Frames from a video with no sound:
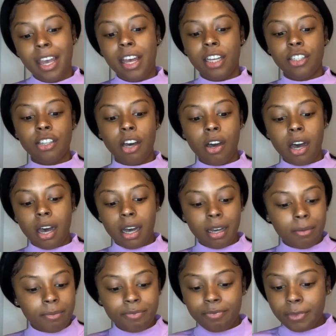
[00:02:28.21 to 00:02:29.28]
So
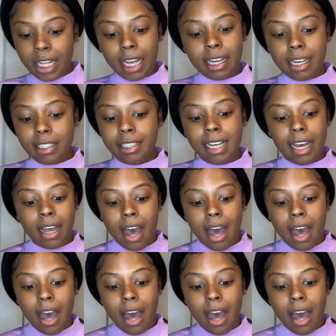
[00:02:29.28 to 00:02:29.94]
like I said,